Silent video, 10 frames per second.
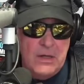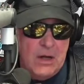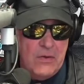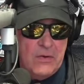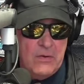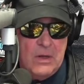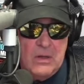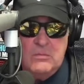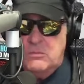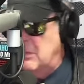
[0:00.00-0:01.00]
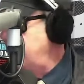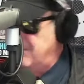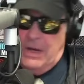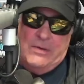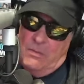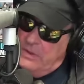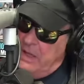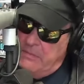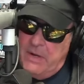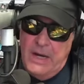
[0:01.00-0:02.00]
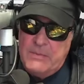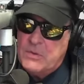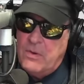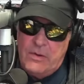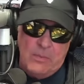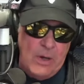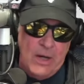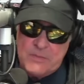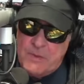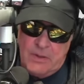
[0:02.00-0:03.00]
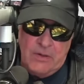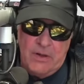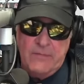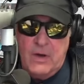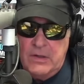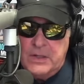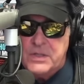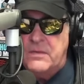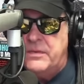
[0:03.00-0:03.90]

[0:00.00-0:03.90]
other, I don't name names or other brands, but a lot of vodkas out